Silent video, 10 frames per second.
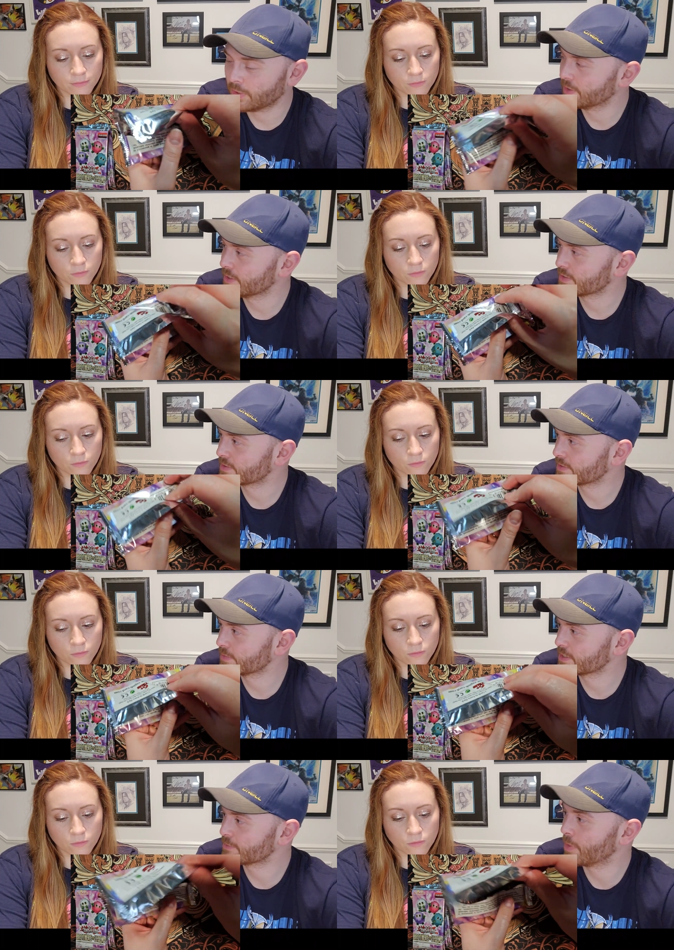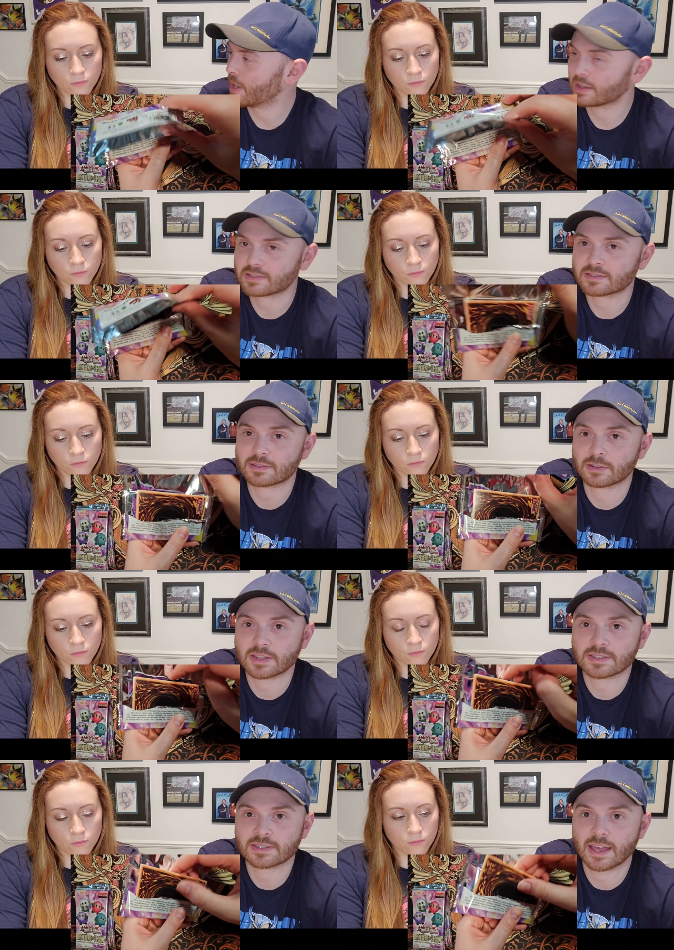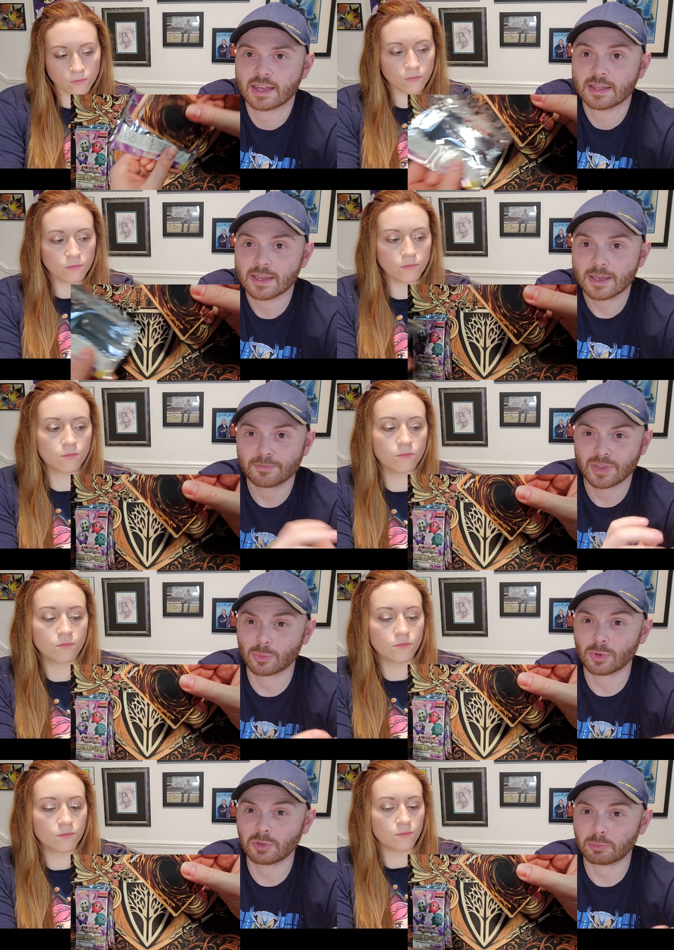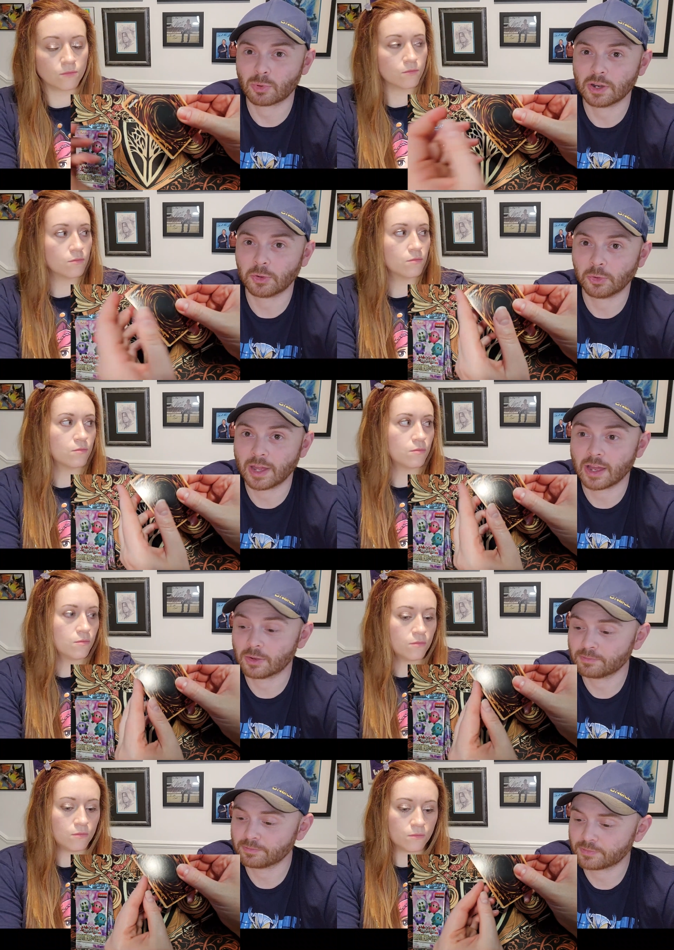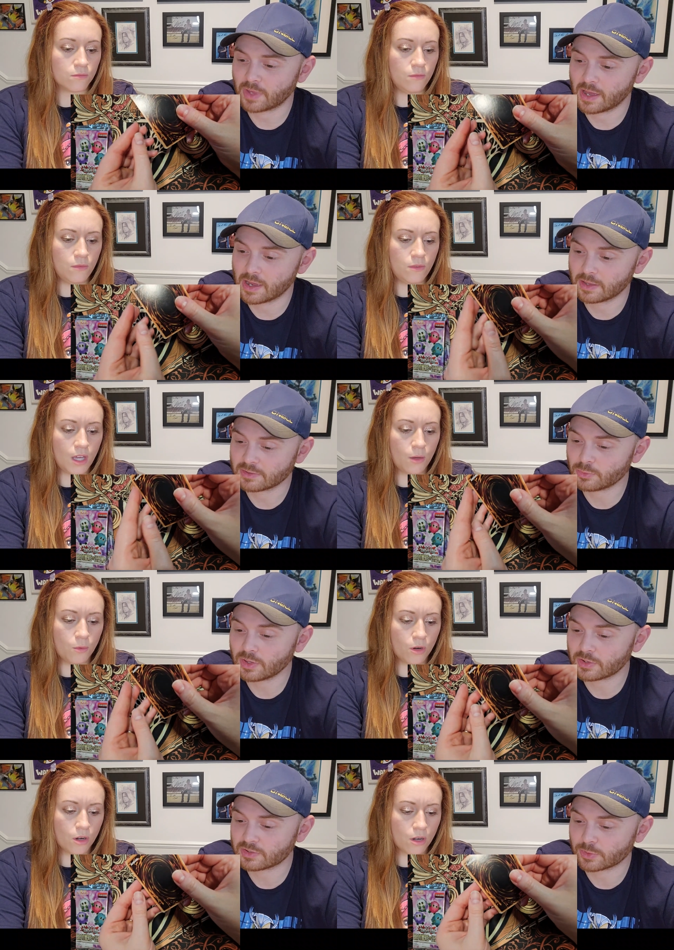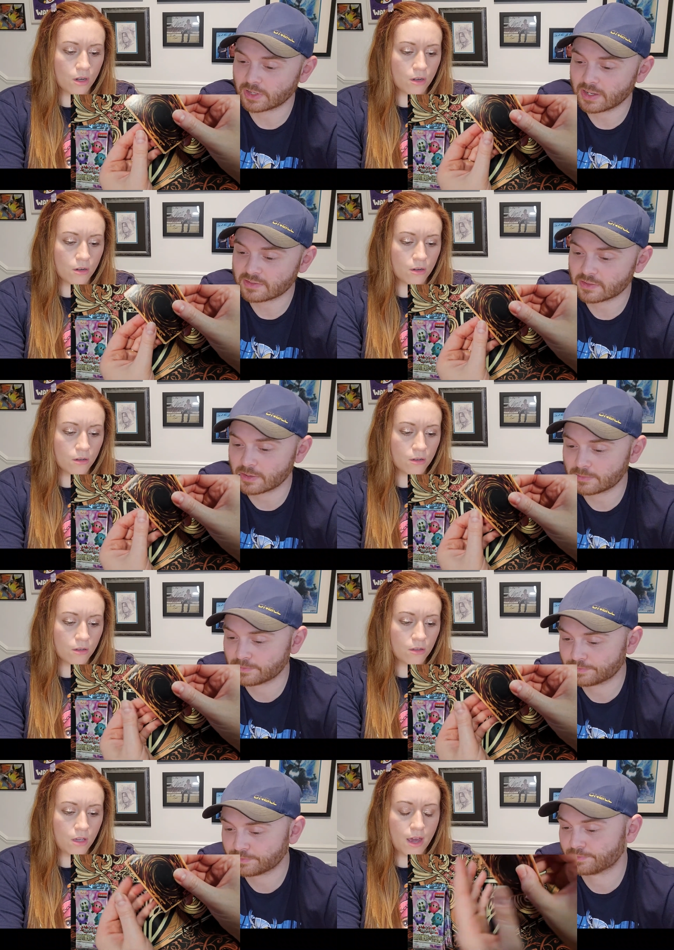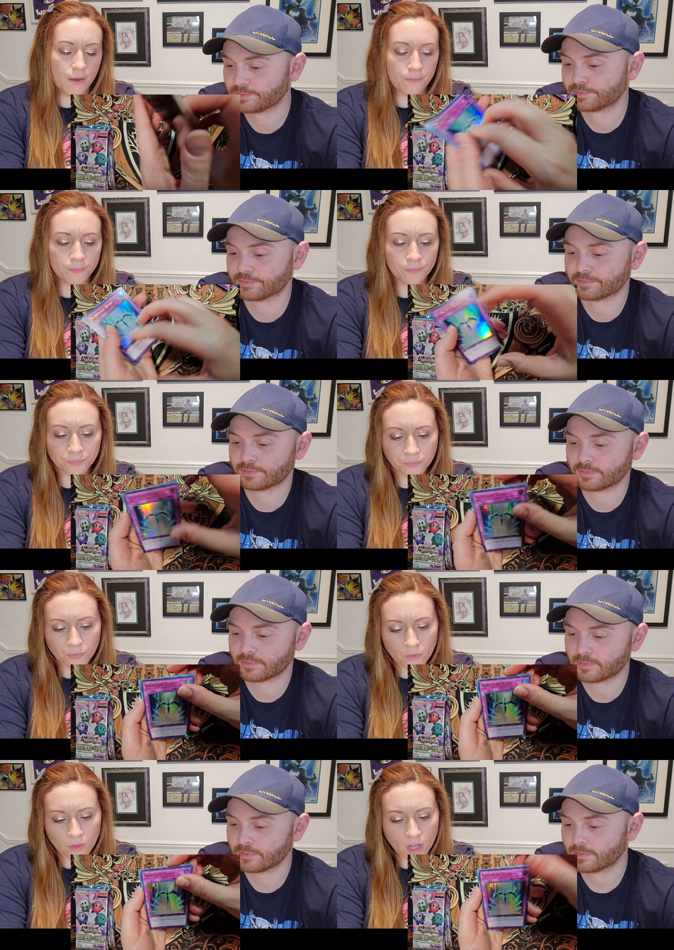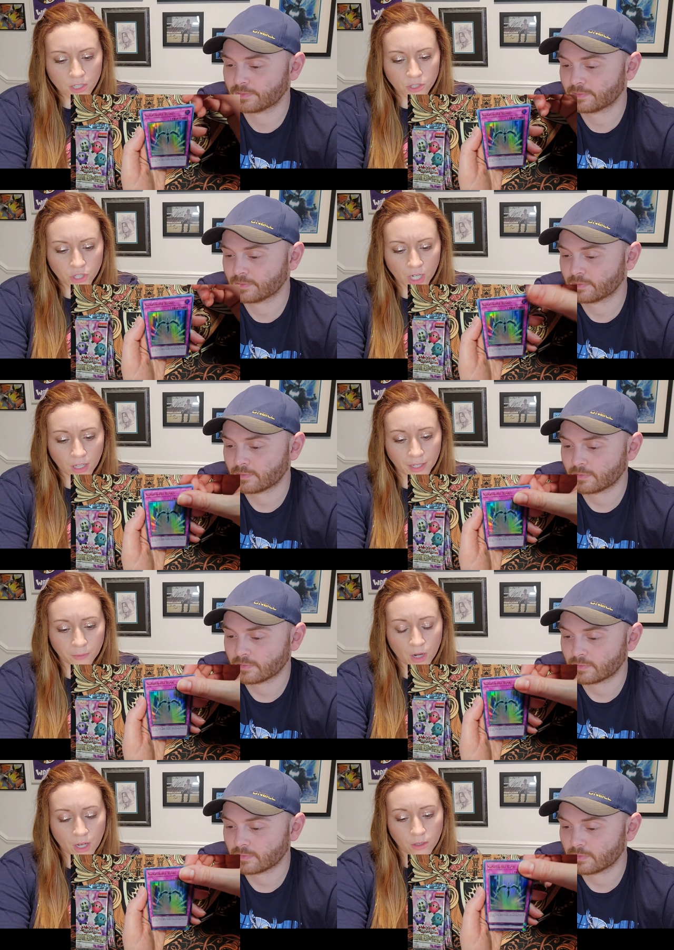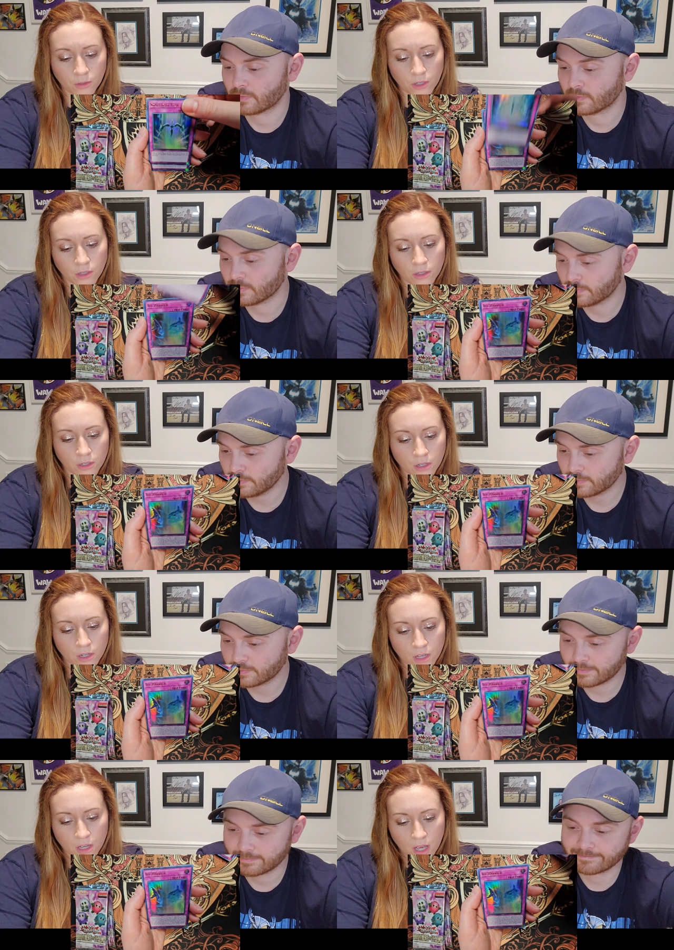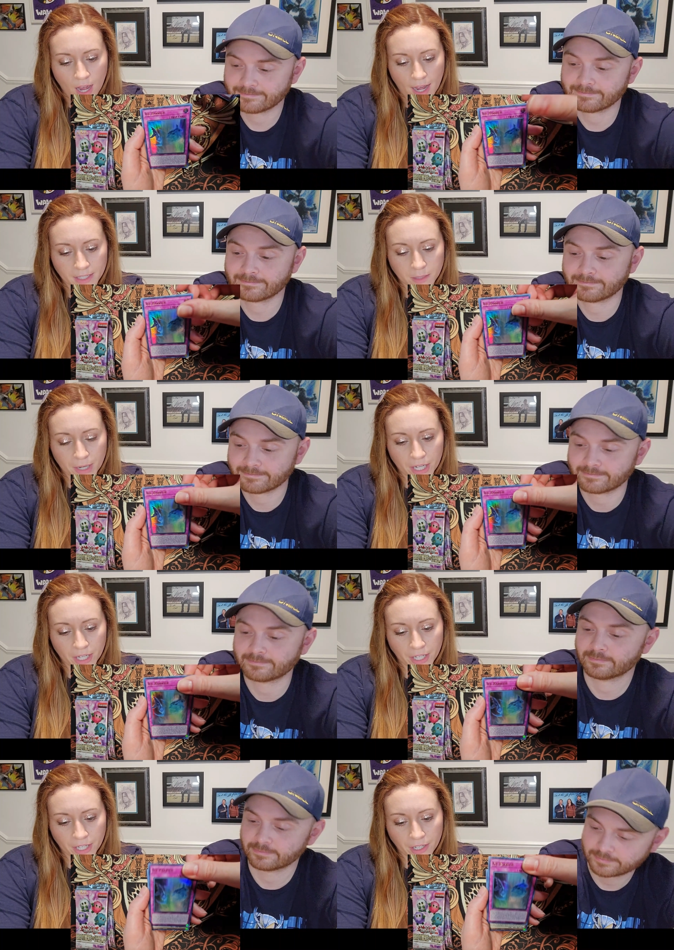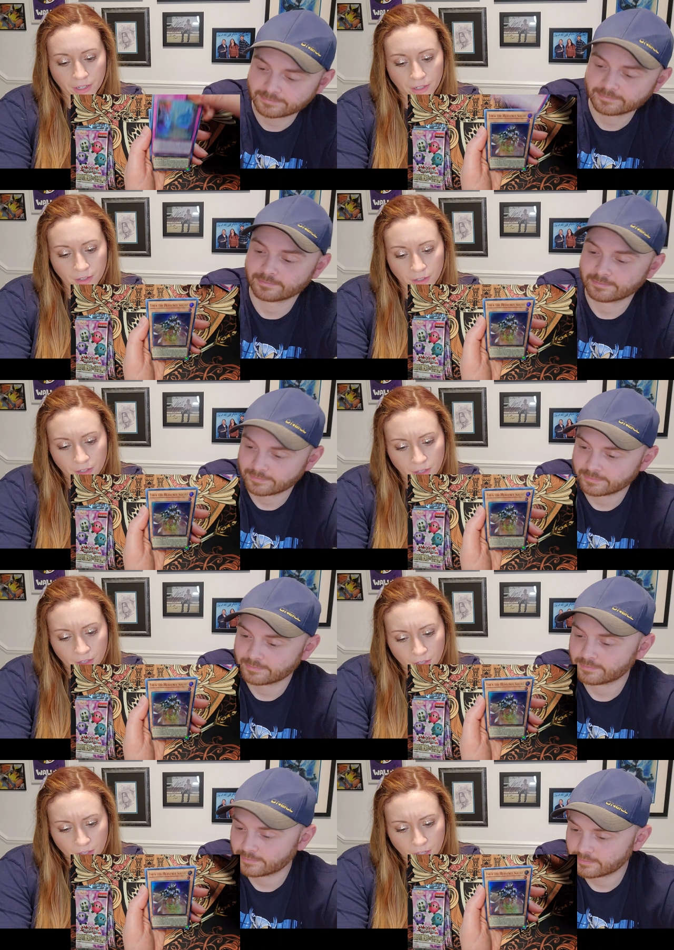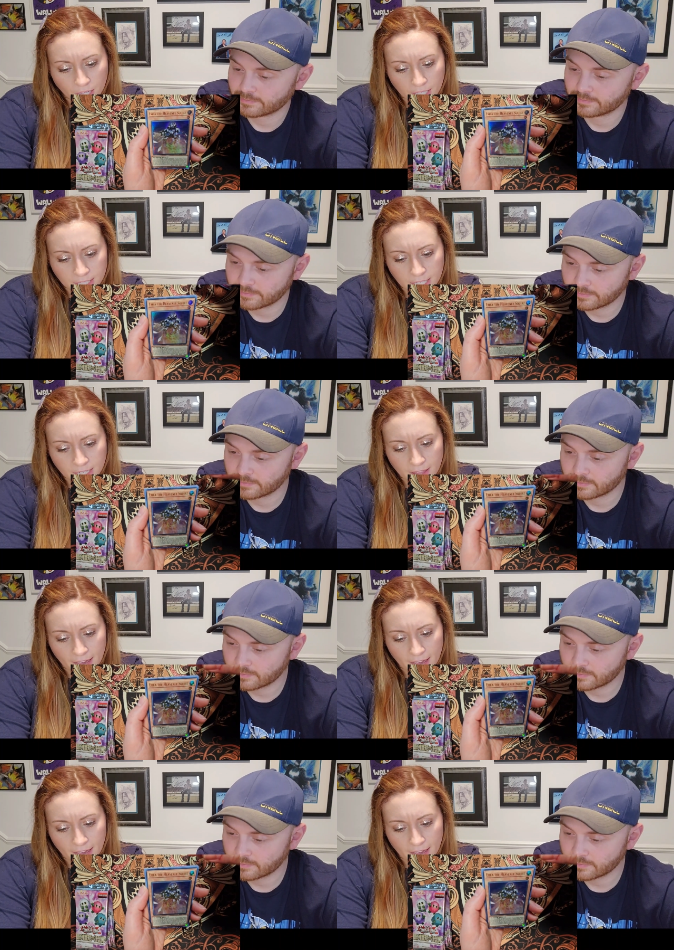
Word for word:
Speaker 1: in this this box or this set, they were really pringled out. Uh, this they one were, looks really nice though.
Speaker 2: Yeah. Starlight Road, mm -hmm. Ice Barrier, Adia the